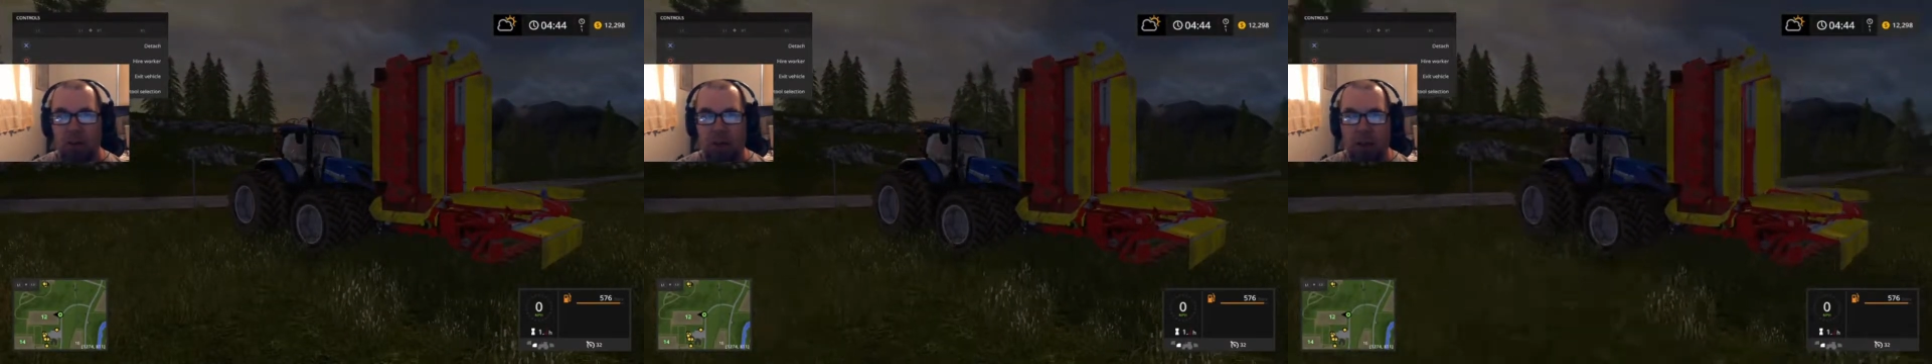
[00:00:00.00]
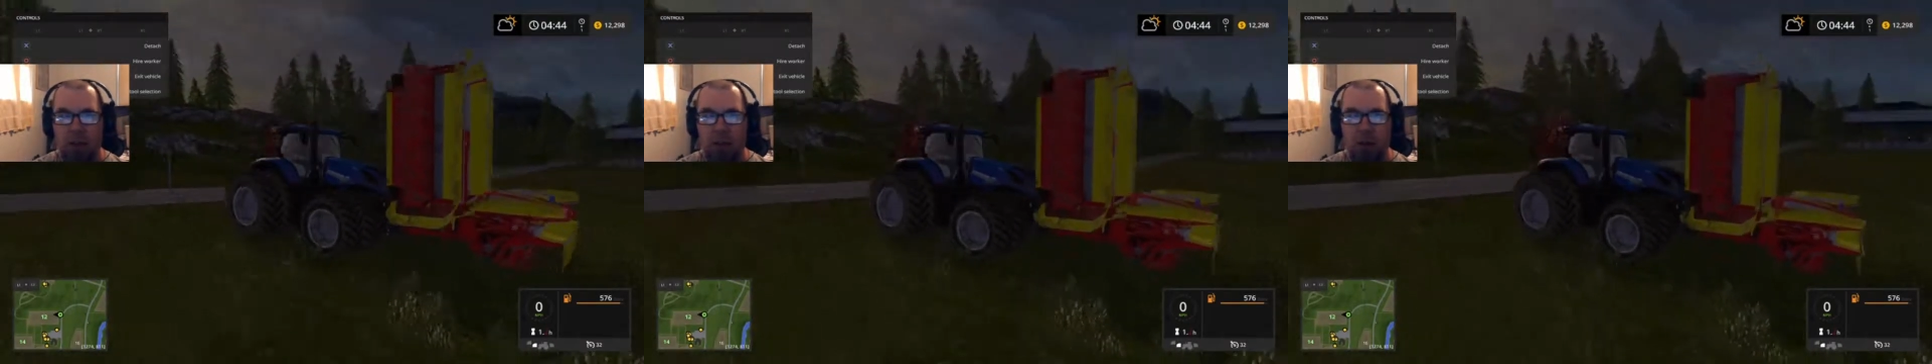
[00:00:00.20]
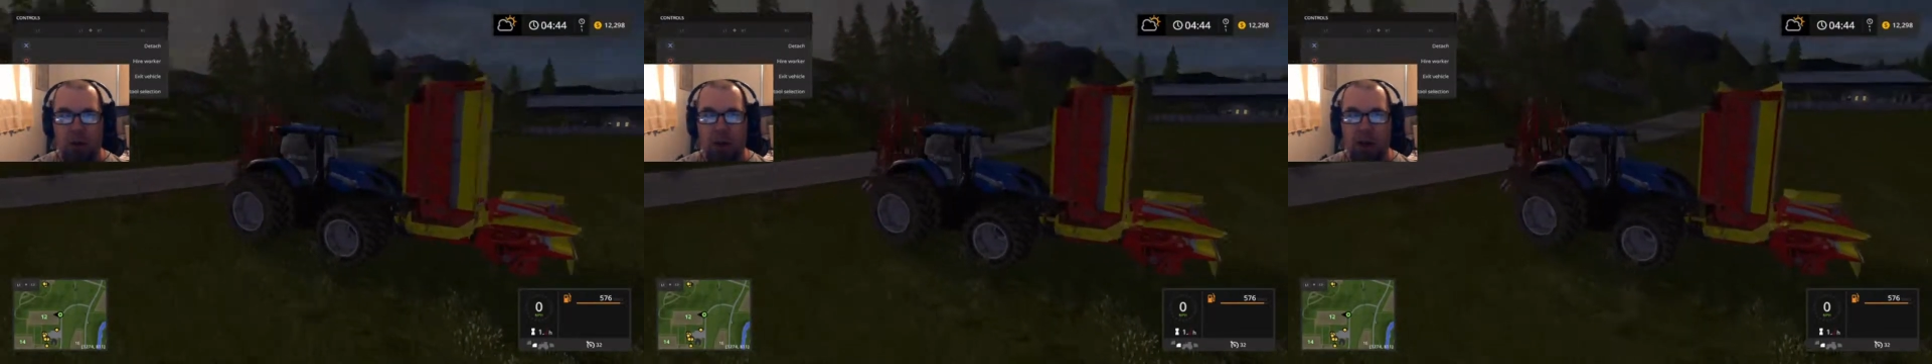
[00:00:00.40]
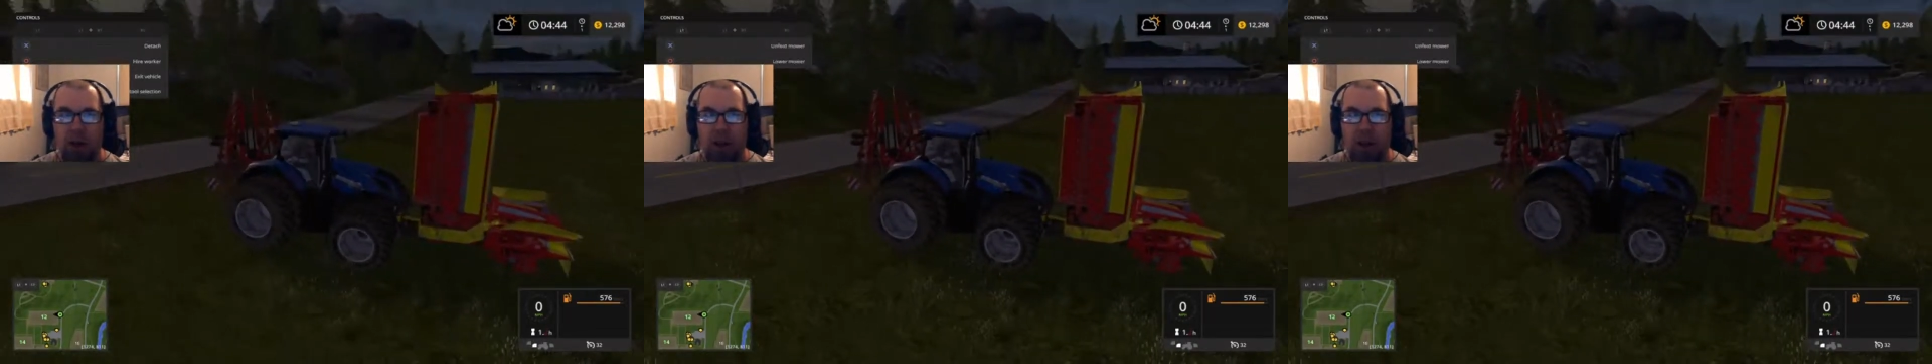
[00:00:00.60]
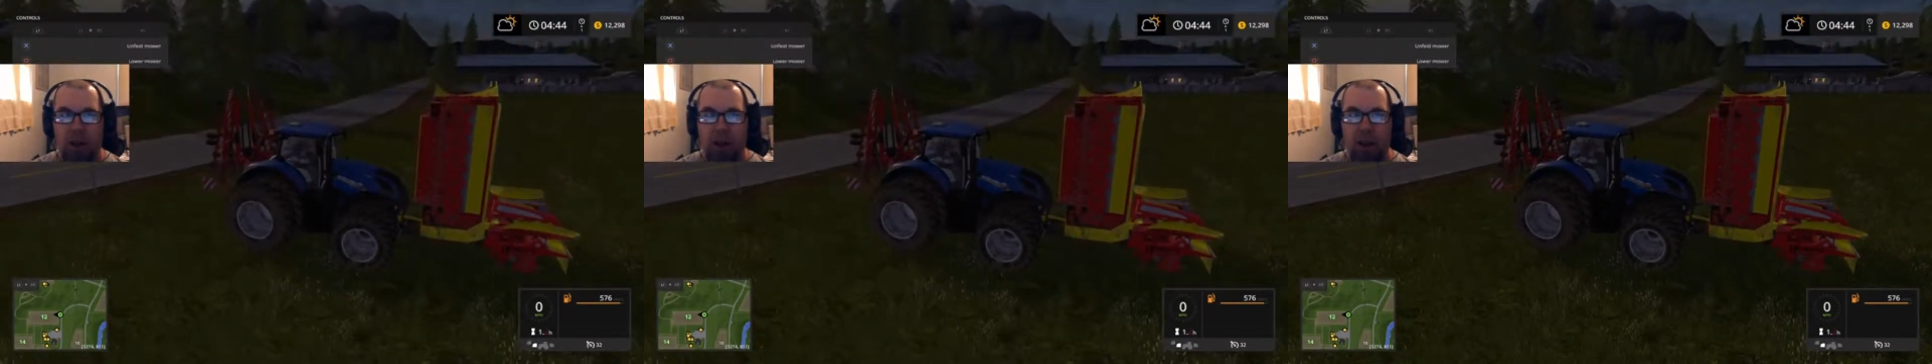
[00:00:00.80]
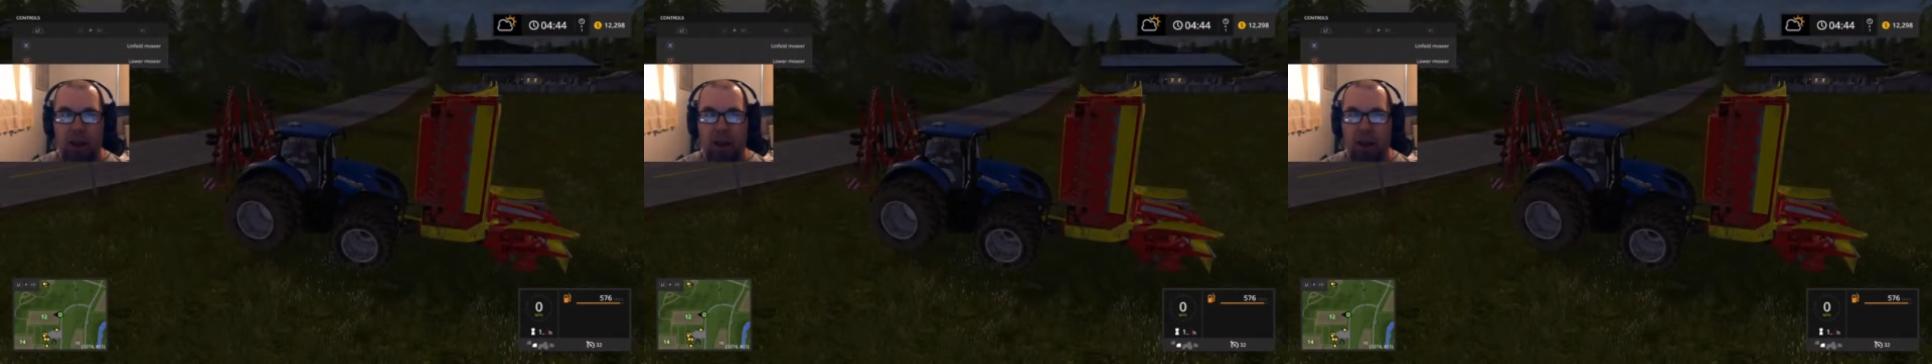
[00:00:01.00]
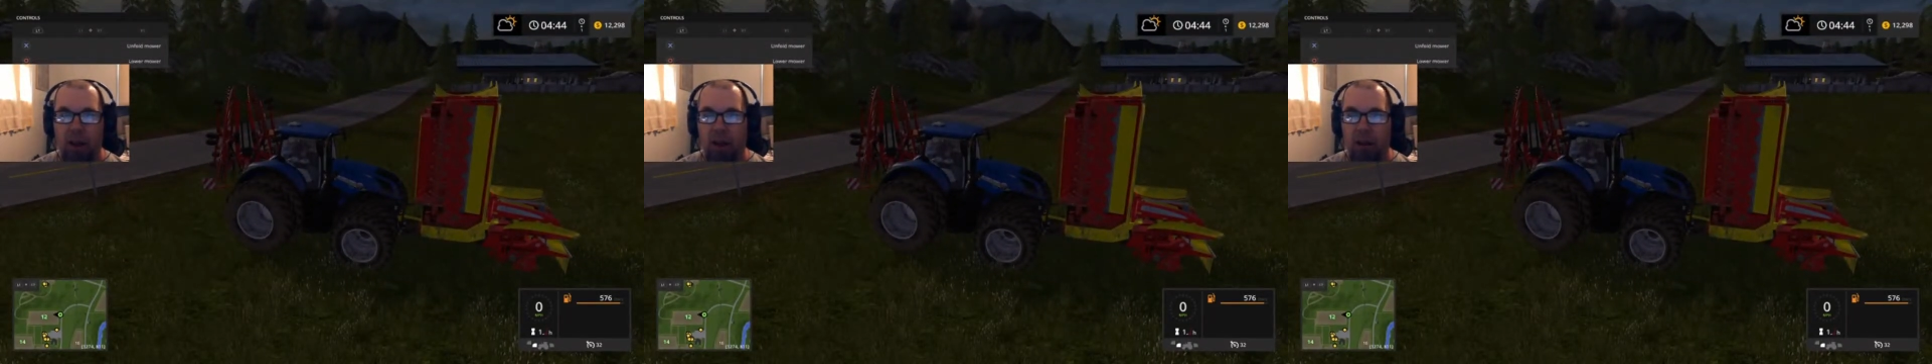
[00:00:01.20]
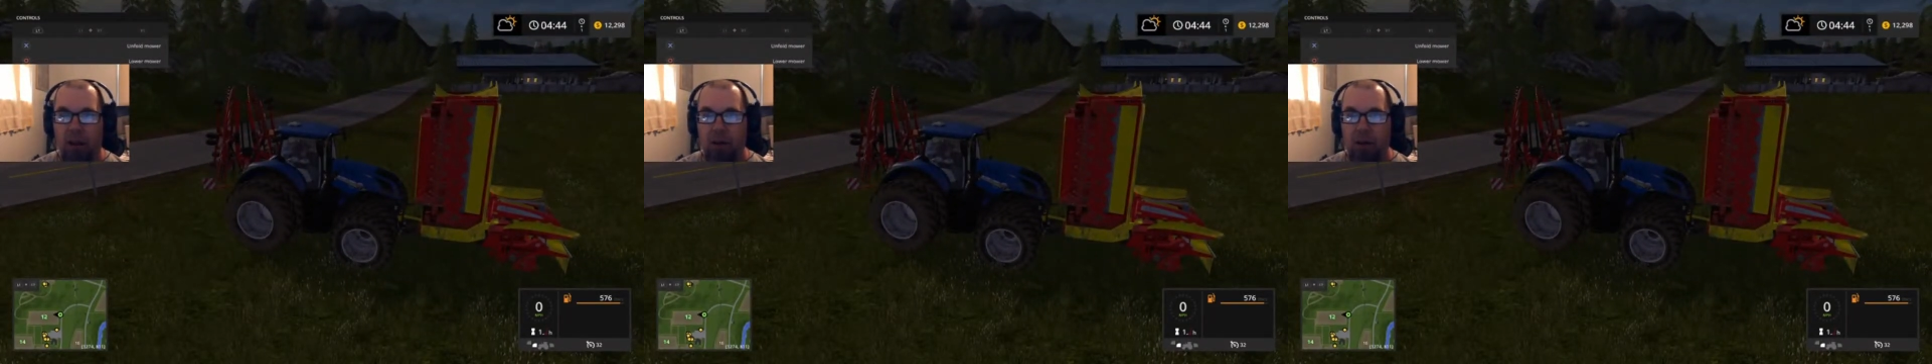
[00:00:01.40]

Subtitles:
Let's go ahead and